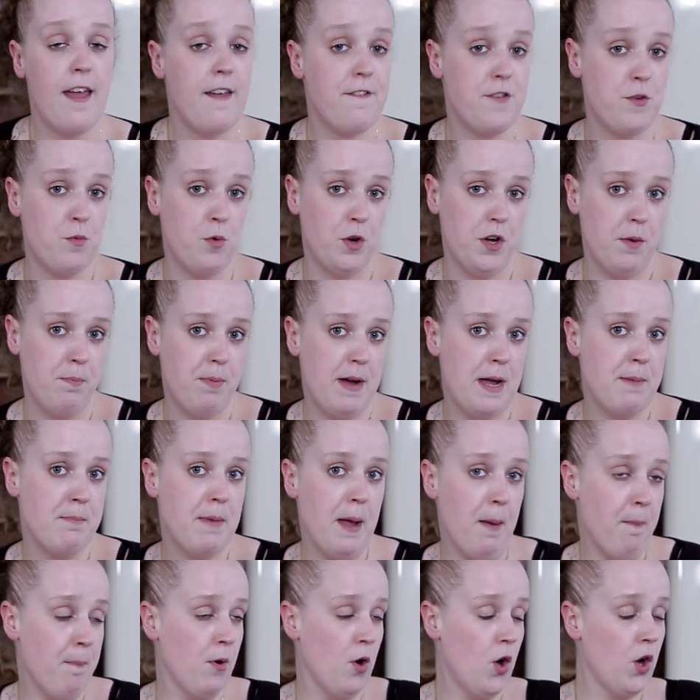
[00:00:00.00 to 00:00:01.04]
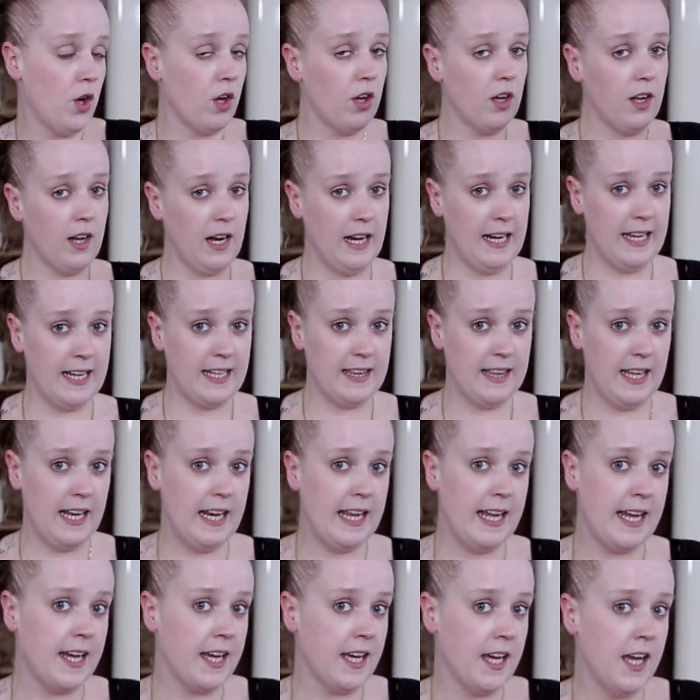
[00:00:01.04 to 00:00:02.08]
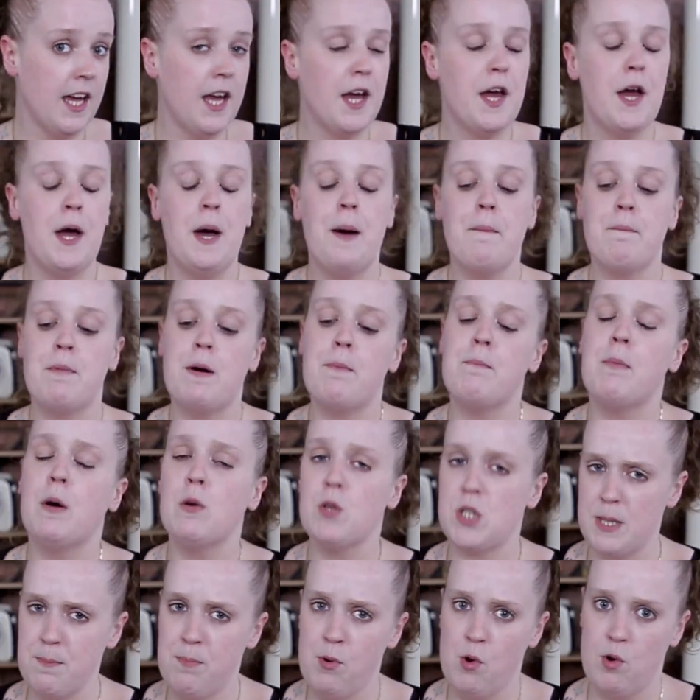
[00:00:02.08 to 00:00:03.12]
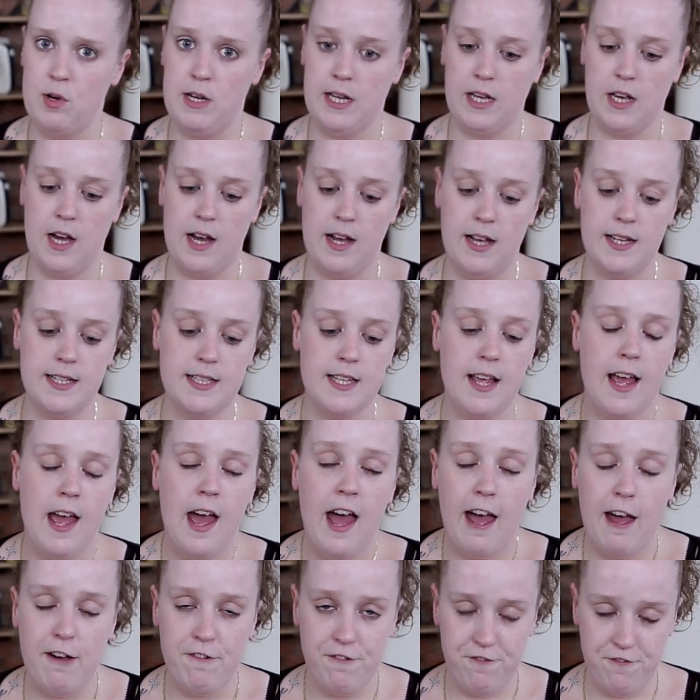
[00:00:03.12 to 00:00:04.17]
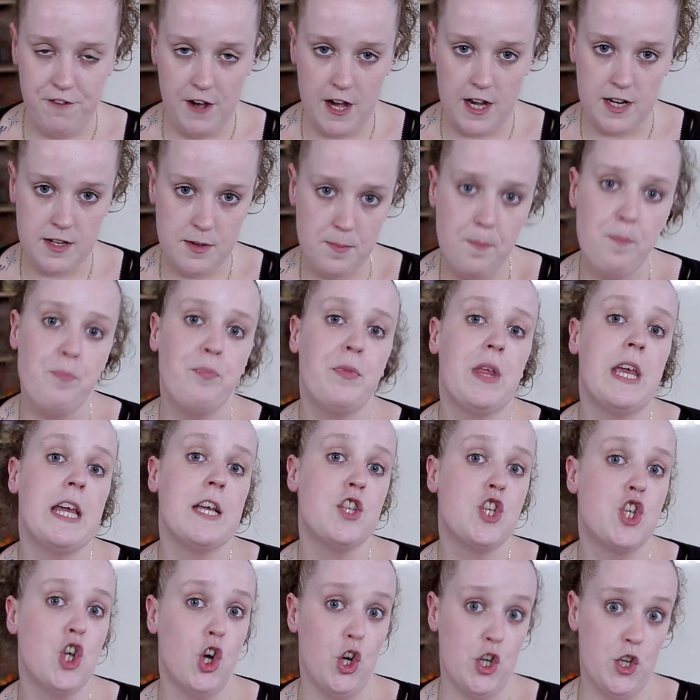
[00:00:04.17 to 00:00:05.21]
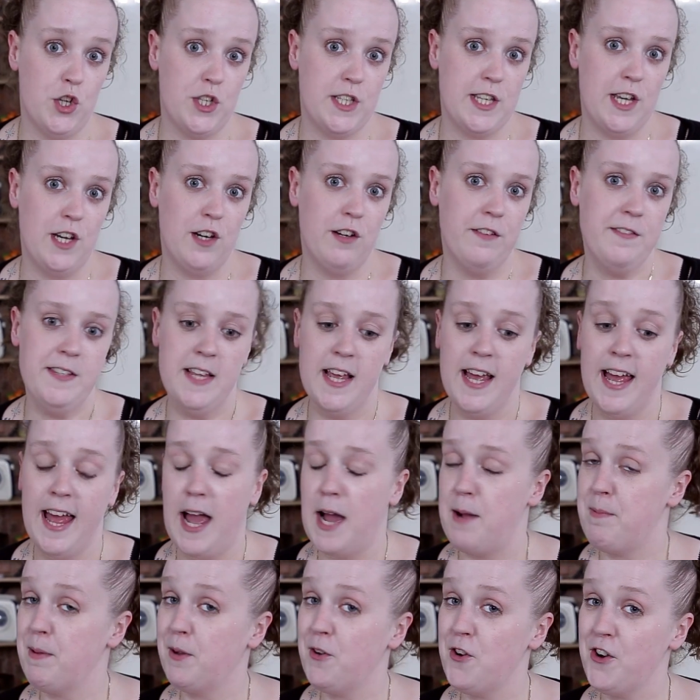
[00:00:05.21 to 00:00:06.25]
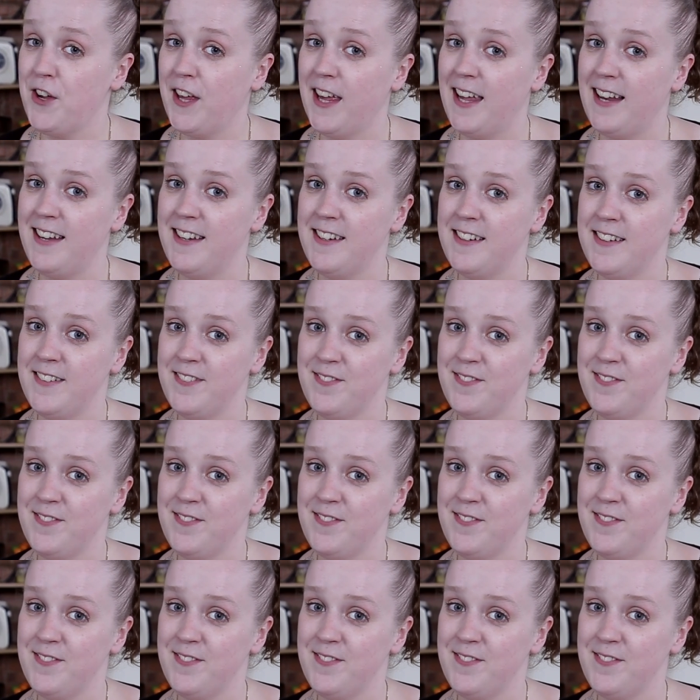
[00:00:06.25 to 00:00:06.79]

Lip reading: If you want to buy my book, click the link. But most importantly, guys, have fun, enjoy yourselves, happy cooking.